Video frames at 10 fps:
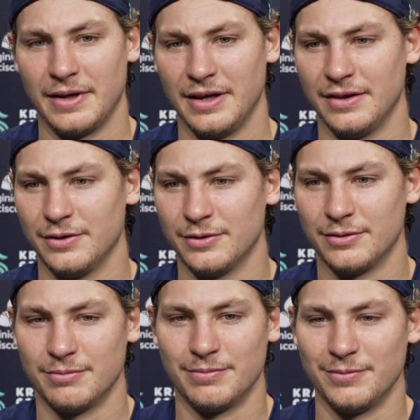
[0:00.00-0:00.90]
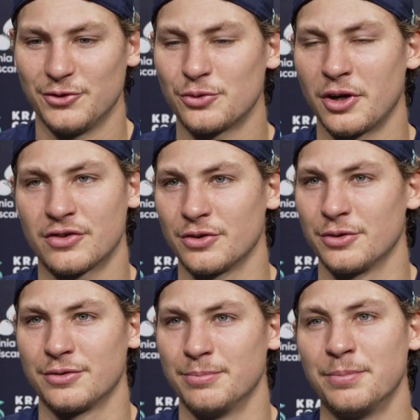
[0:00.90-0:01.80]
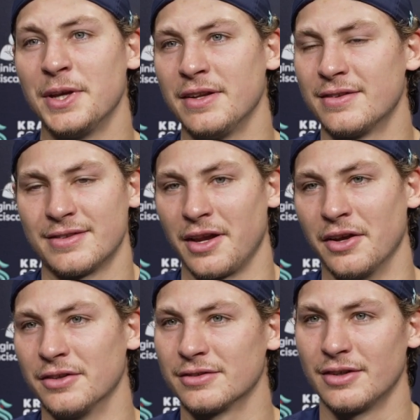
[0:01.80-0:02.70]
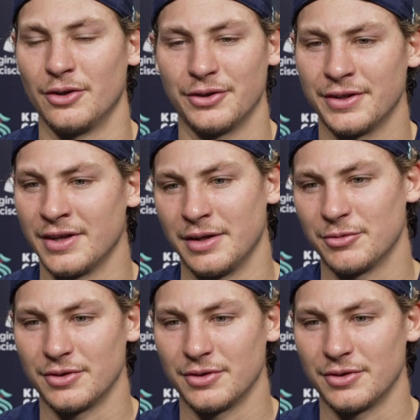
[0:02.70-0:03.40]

And structures beat skills all the time.